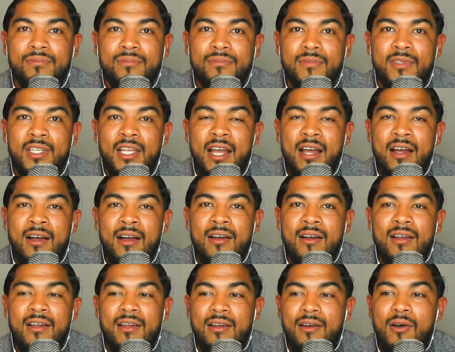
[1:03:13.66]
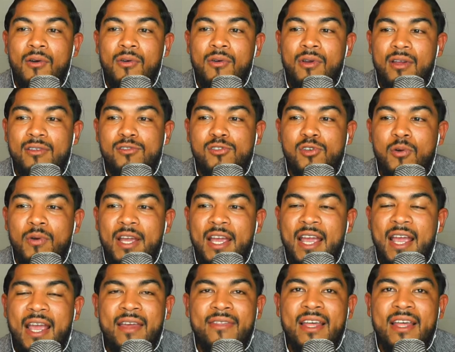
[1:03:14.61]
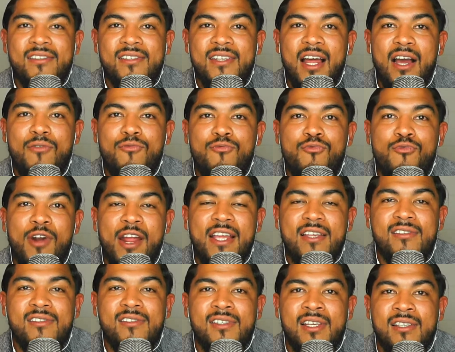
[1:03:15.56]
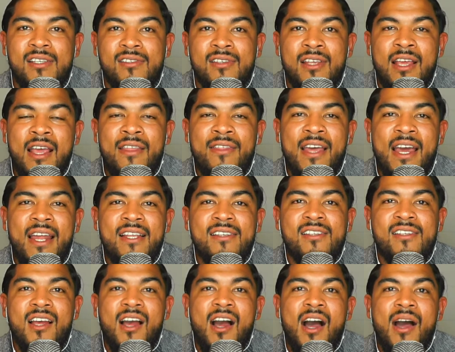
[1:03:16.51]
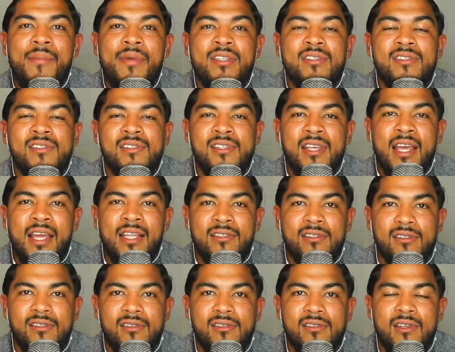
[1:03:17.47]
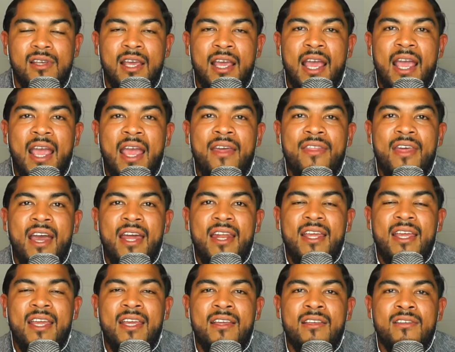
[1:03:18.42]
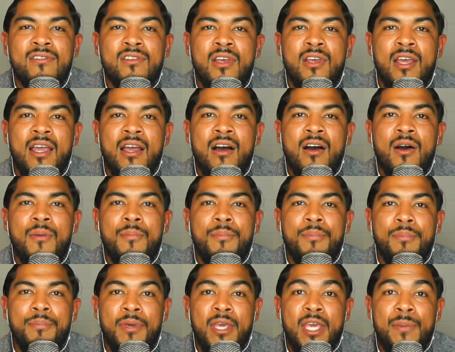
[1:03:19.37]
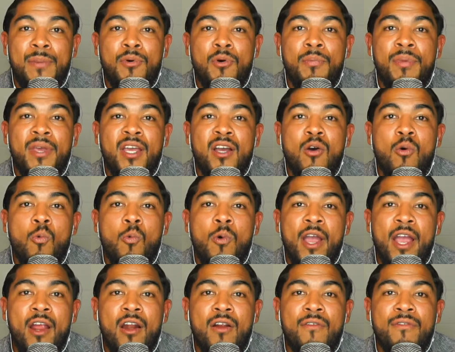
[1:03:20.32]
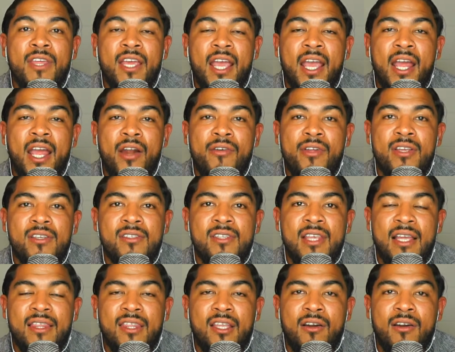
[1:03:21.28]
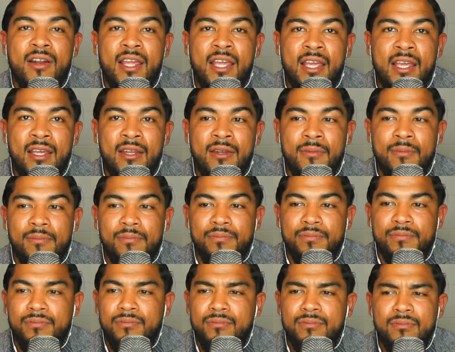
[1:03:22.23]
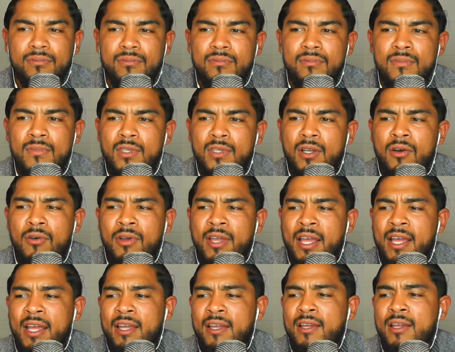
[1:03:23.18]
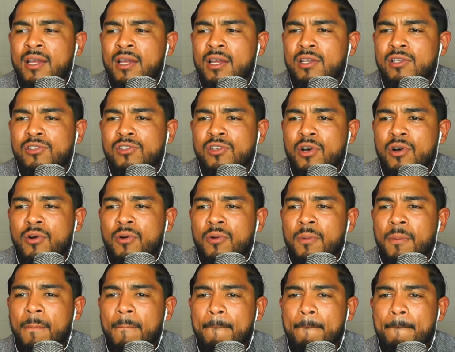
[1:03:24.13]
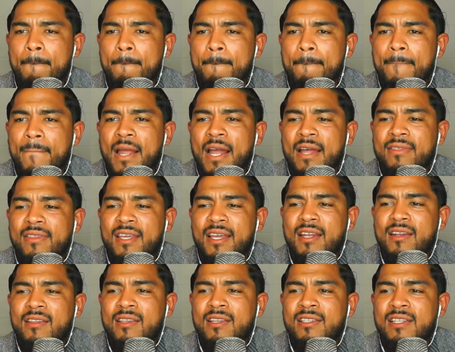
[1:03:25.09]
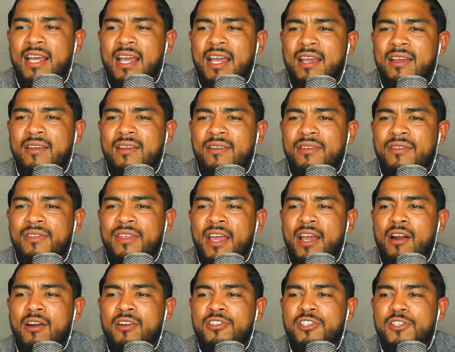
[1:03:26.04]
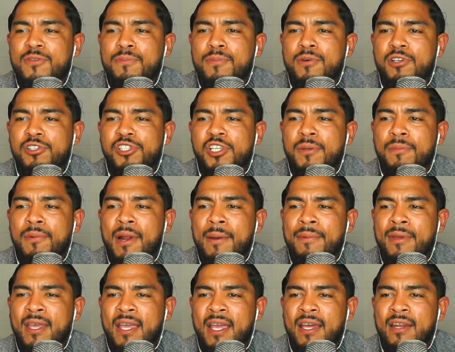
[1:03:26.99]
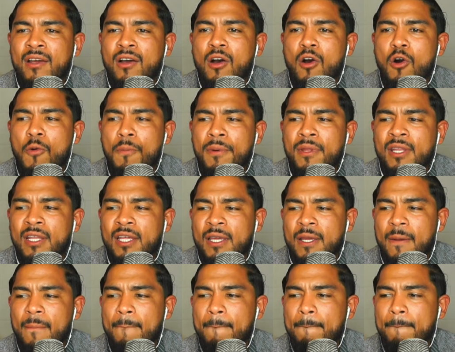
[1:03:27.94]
Yeah. Okay. So, and that's not racist. That is common sense. And that is people being aware of the areas that they're in. Okay. So at the end of the day, they are just pushing propaganda openly.